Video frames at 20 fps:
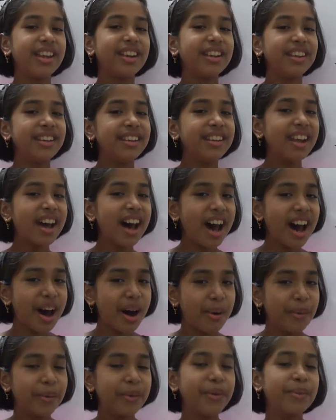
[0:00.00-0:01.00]

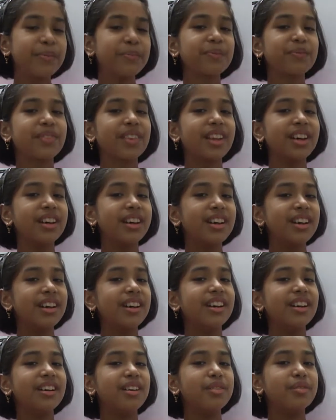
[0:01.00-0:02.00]
Now,
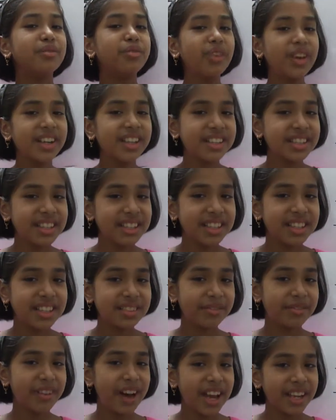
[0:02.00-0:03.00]
what is a
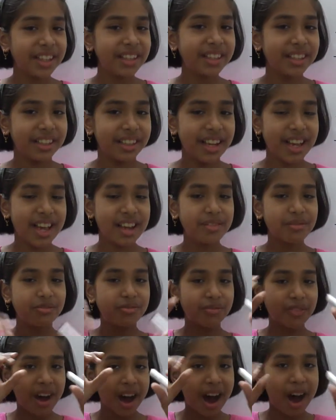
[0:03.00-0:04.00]
divider
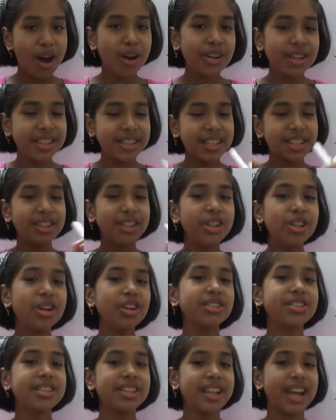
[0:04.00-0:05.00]
and how does it
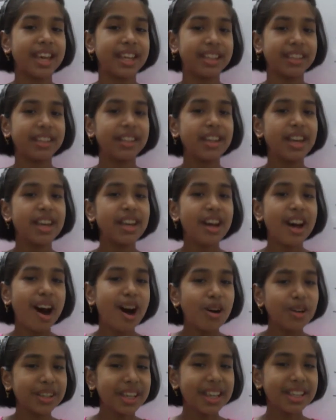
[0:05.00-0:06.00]
looks like?
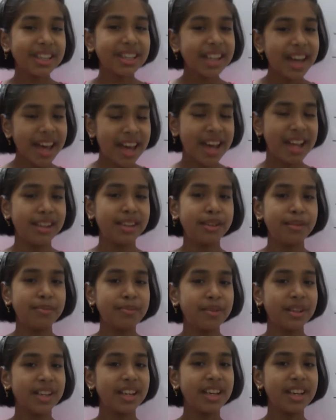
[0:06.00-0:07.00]
How can it help
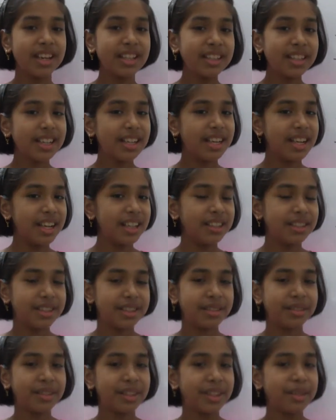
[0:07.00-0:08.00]
in the
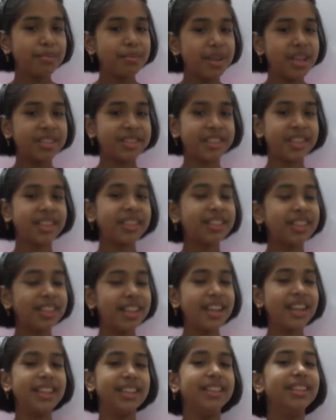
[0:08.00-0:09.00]
length, in measuring the
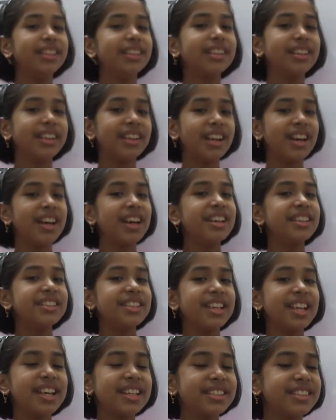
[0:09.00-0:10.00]
length? So
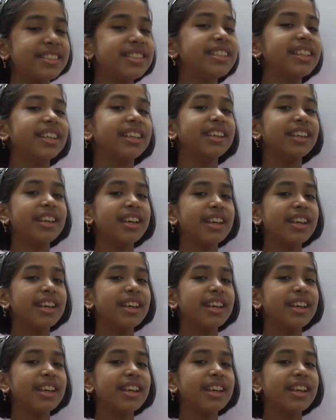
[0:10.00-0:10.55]
let's see.